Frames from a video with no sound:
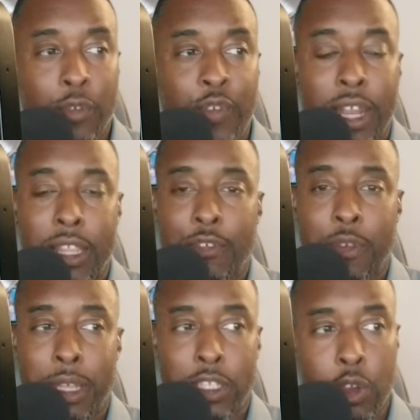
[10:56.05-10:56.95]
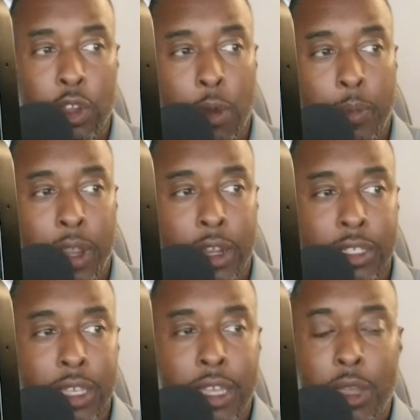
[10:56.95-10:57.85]
Finally, from Antonio Pierce,
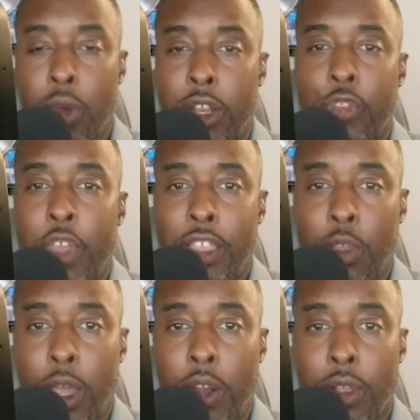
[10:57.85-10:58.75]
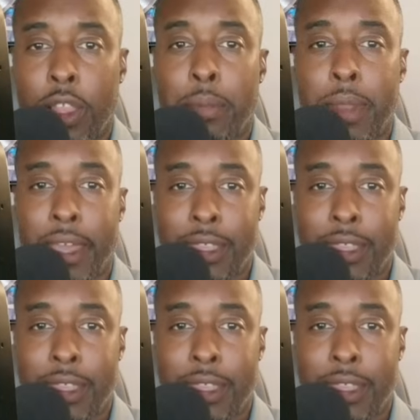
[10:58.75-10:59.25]
he wanted to thank the Raider alumni.